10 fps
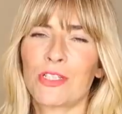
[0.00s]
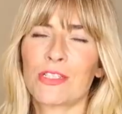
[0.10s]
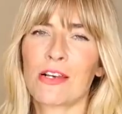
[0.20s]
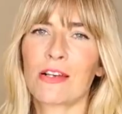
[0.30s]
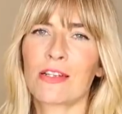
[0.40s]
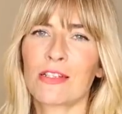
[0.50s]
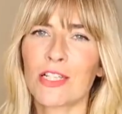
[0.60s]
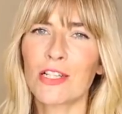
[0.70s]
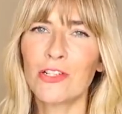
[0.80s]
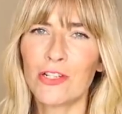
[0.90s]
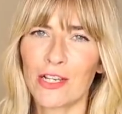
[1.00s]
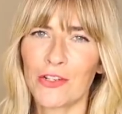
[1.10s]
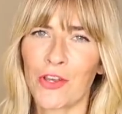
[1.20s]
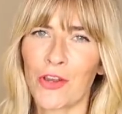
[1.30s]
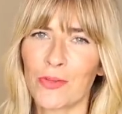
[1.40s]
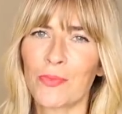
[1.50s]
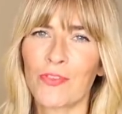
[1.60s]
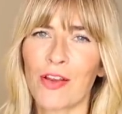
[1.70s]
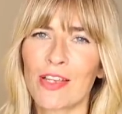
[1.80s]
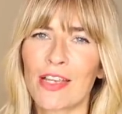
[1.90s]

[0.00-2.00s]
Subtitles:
designer Tallulah and Hope very